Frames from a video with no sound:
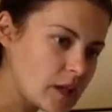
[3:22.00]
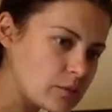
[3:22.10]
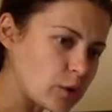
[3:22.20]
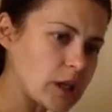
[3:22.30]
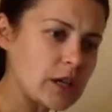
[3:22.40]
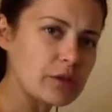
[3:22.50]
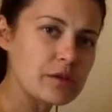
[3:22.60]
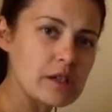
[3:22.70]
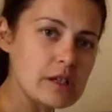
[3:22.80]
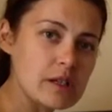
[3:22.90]
what kind of
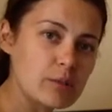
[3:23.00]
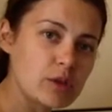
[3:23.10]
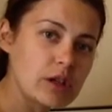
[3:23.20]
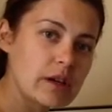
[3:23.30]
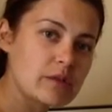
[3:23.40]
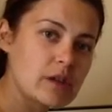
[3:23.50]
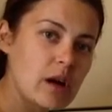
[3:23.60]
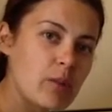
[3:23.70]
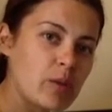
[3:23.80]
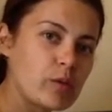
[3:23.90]
things I'm going to have to
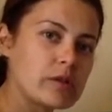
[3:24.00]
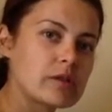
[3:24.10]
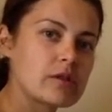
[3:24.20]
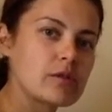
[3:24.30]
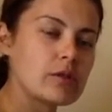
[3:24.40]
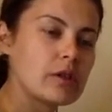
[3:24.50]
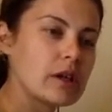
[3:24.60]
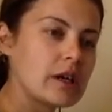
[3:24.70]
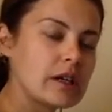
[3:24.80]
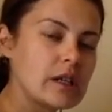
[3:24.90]
come up with to
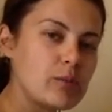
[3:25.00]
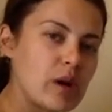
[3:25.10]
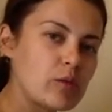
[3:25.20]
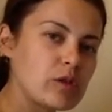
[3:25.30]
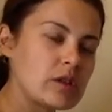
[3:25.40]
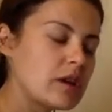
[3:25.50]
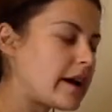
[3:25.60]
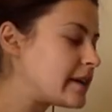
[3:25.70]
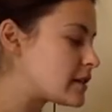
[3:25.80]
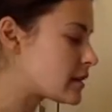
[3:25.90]
keep up with the
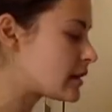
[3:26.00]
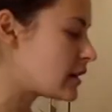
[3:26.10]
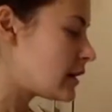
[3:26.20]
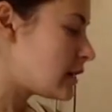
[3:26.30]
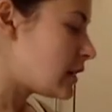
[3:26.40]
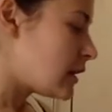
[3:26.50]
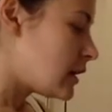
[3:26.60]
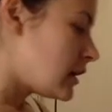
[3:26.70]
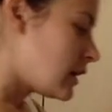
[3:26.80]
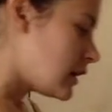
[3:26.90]
diet.
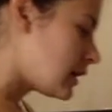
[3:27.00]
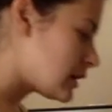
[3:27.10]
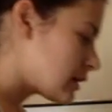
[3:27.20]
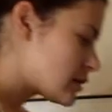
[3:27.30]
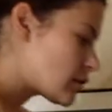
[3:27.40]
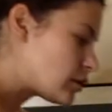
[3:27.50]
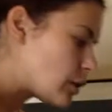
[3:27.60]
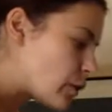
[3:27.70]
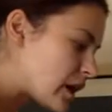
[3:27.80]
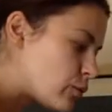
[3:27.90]
So in a
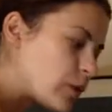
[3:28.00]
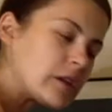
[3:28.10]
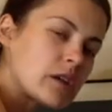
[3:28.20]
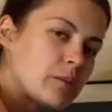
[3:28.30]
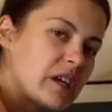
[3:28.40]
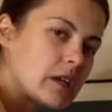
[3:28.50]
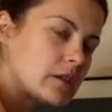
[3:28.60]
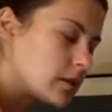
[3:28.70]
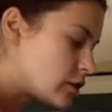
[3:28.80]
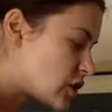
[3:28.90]
way I'm welcoming in
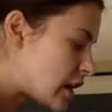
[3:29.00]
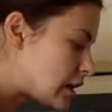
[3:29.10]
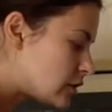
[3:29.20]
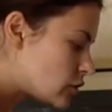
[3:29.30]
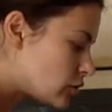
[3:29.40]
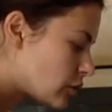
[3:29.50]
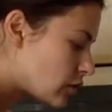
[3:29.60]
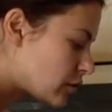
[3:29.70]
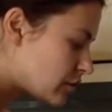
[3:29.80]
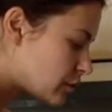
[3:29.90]
the challenge, you know,
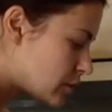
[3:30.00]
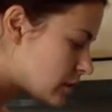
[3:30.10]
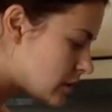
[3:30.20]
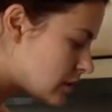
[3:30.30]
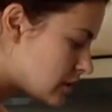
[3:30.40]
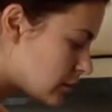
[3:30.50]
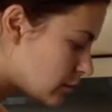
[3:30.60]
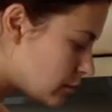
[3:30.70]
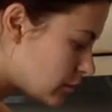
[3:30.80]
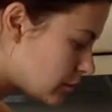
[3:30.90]
for the seasonal